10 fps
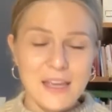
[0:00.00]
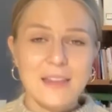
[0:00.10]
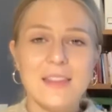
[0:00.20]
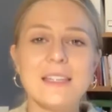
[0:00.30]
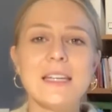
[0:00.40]

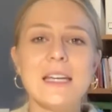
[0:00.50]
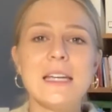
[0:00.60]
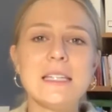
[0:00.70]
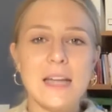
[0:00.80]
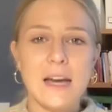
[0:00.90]
This
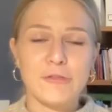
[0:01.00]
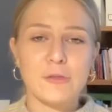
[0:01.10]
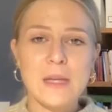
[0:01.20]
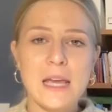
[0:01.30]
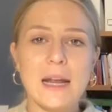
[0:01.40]
is enough for
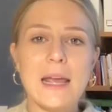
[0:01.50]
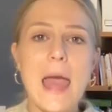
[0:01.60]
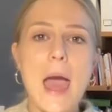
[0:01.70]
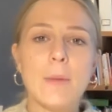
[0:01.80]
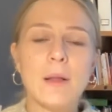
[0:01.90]
me. And I
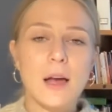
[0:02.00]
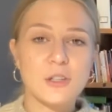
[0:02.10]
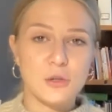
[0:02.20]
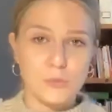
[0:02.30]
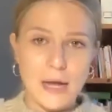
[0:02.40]
am allowed
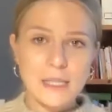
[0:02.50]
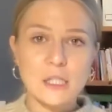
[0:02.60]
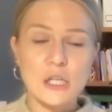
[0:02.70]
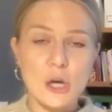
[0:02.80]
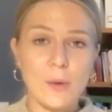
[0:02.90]
to
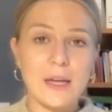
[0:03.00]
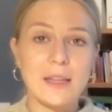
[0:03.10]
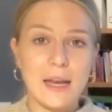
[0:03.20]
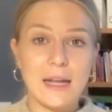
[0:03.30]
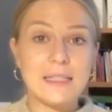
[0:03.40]
rest knowing
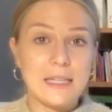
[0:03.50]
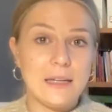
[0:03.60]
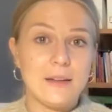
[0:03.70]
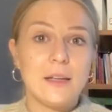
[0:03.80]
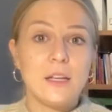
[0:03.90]
that I
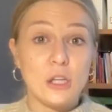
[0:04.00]
did,